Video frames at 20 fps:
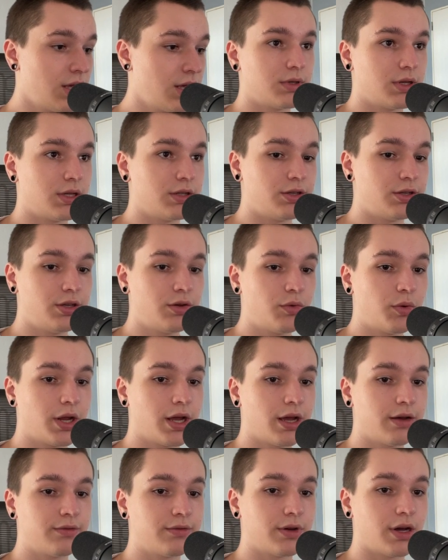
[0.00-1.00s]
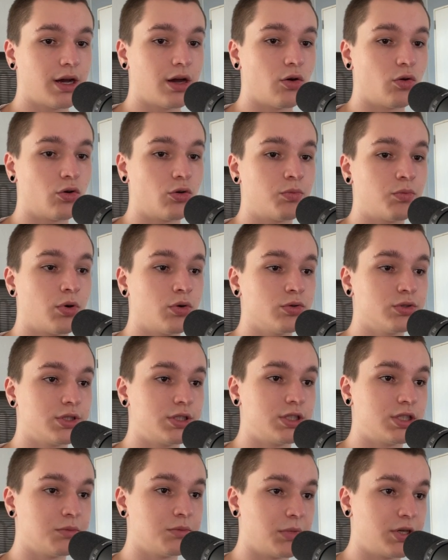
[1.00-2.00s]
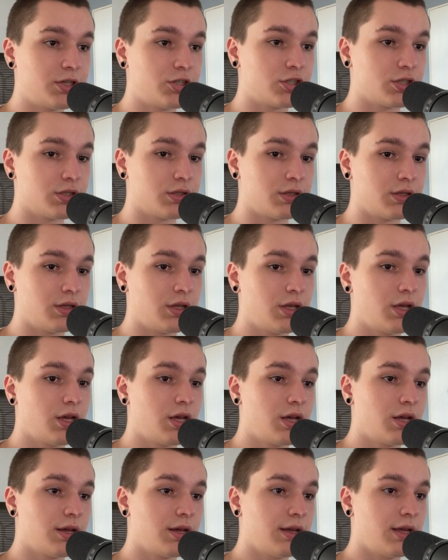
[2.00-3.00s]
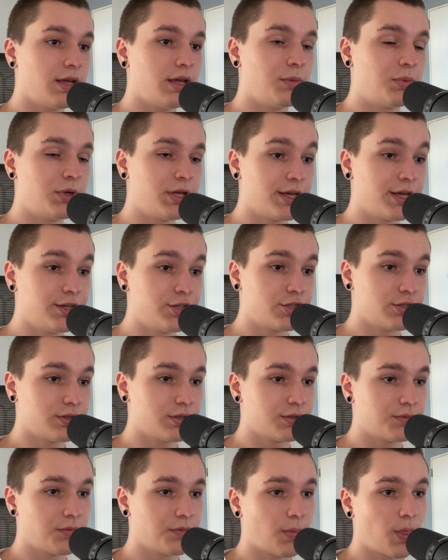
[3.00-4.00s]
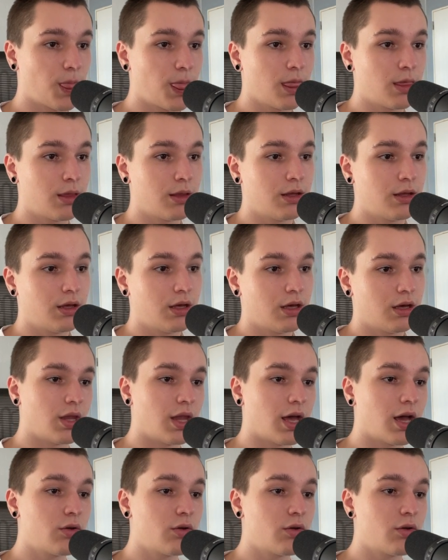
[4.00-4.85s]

And here we have our pose estimation applications. I